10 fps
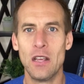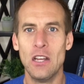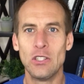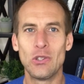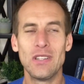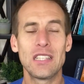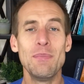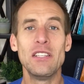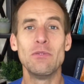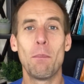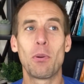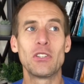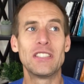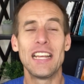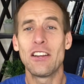So this can be
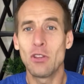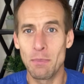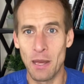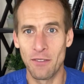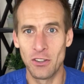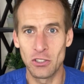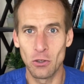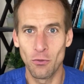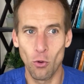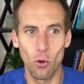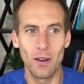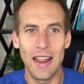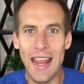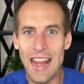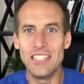particularly beneficial for
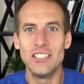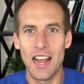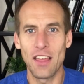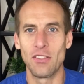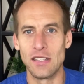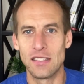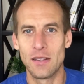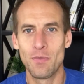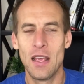aging athletes,